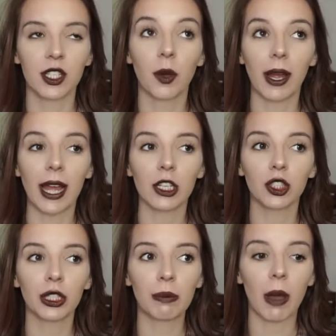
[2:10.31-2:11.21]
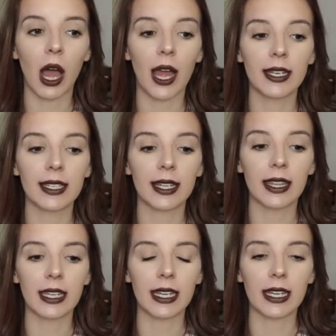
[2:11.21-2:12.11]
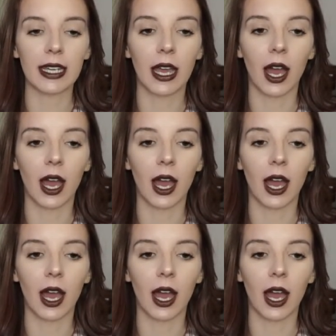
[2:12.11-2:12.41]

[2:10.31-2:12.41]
So I actually bought the